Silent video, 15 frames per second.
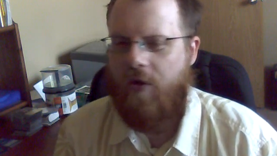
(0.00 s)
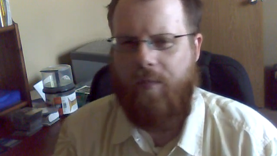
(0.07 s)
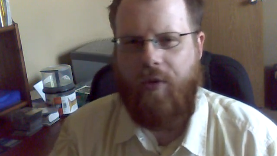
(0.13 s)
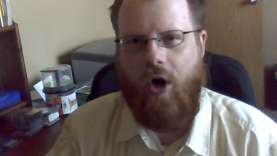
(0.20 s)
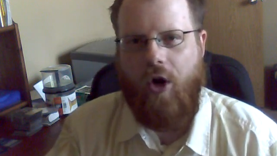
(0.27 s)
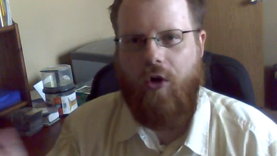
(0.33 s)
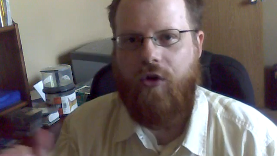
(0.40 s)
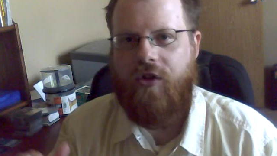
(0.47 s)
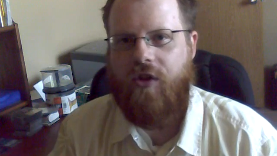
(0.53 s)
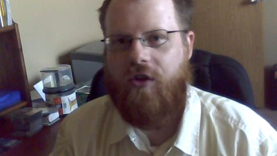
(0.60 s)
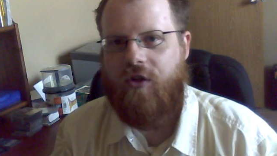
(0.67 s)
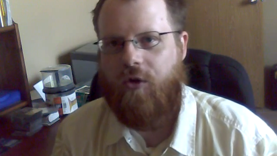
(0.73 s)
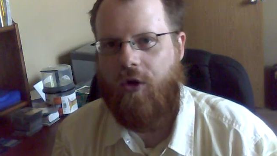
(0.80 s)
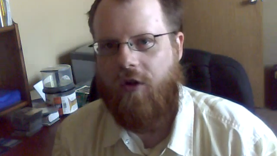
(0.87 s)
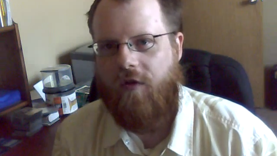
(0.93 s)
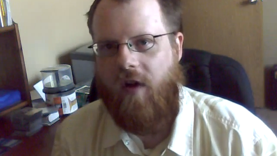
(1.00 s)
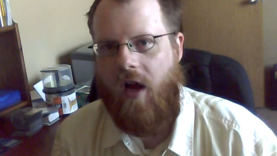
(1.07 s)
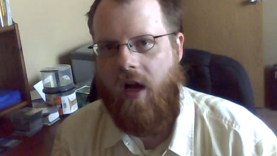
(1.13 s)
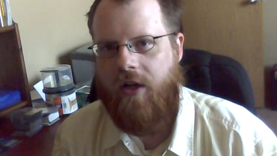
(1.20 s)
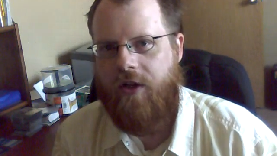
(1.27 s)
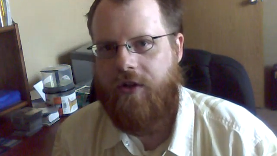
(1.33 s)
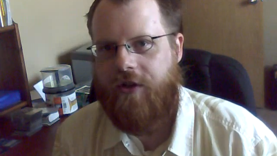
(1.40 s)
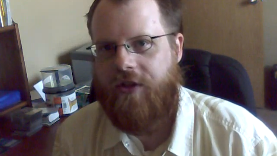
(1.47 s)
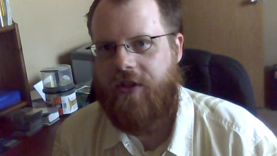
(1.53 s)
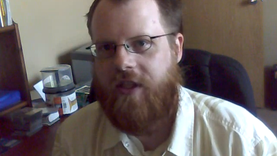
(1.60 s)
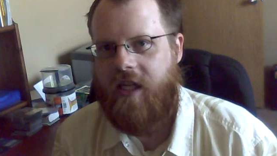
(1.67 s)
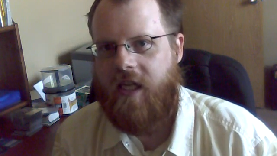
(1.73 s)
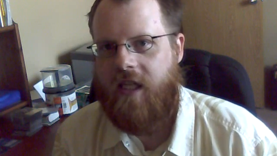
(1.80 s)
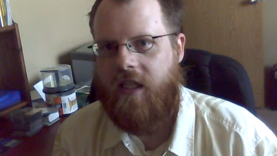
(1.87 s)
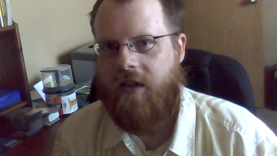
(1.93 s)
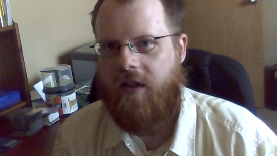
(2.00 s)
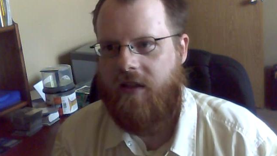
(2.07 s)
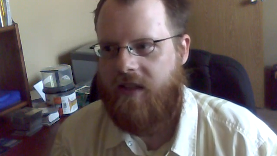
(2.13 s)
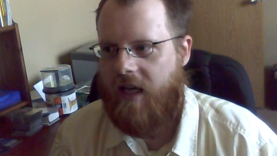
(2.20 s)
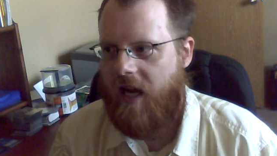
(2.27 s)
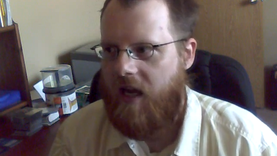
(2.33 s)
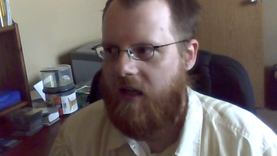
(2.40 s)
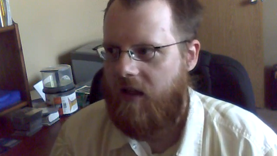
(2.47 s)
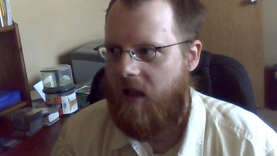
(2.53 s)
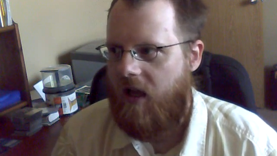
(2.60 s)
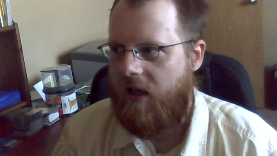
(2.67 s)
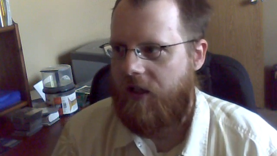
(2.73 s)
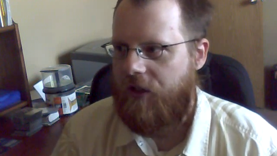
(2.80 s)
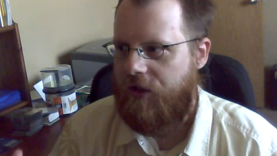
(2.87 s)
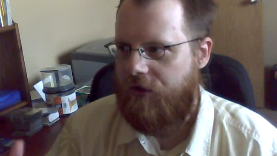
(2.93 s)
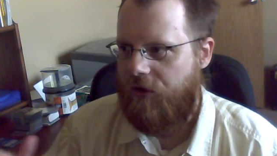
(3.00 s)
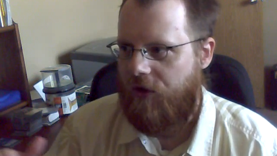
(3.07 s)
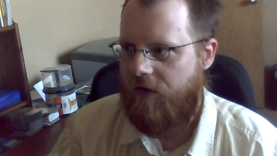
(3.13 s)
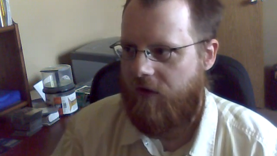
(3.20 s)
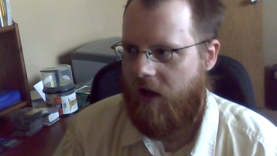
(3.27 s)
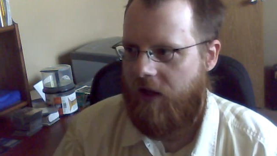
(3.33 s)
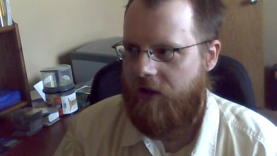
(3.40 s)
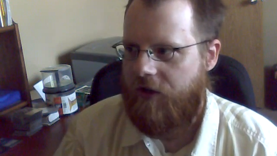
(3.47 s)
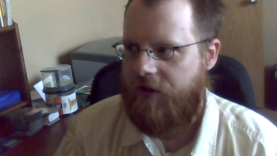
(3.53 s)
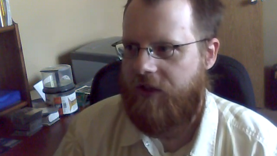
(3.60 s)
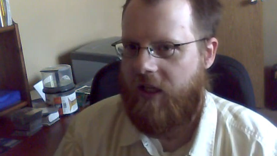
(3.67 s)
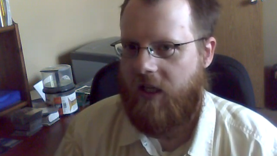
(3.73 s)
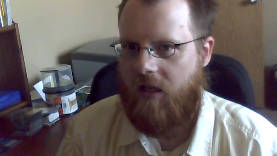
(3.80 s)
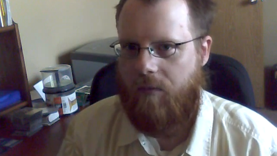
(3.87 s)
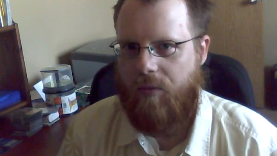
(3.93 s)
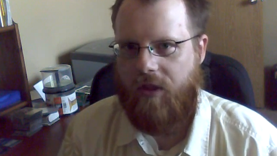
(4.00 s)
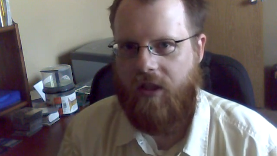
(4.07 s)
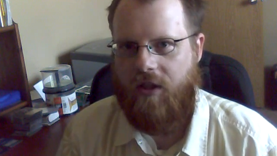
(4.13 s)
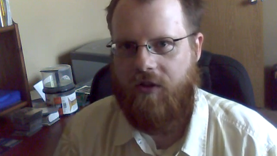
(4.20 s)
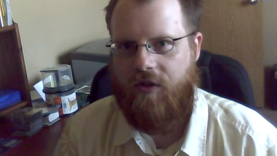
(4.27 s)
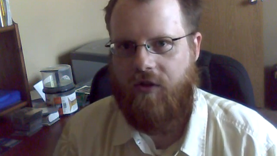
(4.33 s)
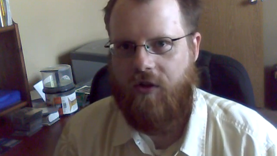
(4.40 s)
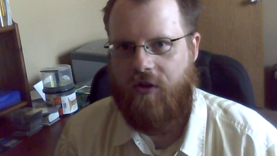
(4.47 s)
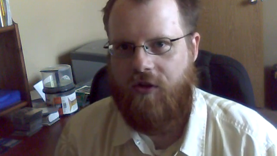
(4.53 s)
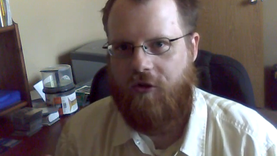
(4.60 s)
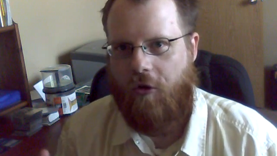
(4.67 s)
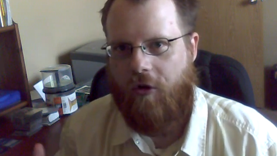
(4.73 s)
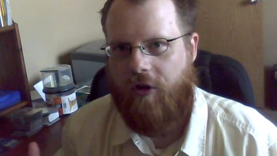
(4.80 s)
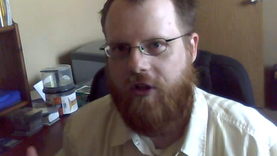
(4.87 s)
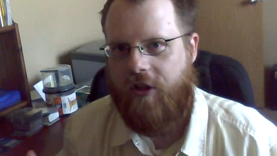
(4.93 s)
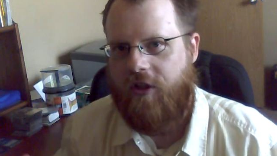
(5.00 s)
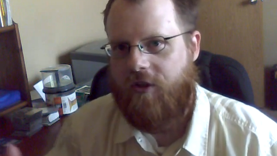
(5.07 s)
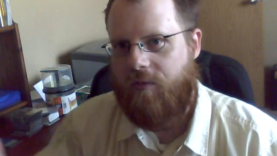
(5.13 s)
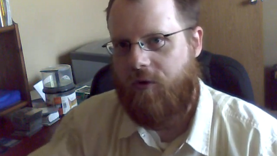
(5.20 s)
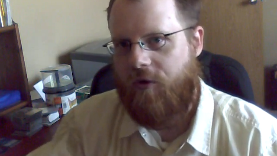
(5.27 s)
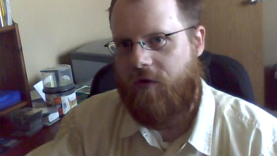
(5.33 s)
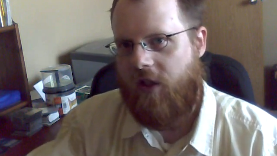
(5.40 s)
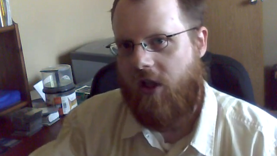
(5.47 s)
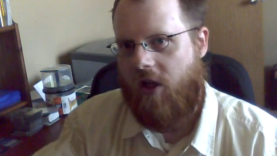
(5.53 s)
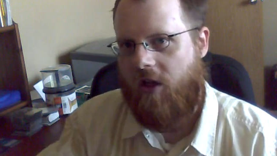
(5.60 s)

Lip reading: prose is sort of understated. The dialogue is sort of understated because the story is moving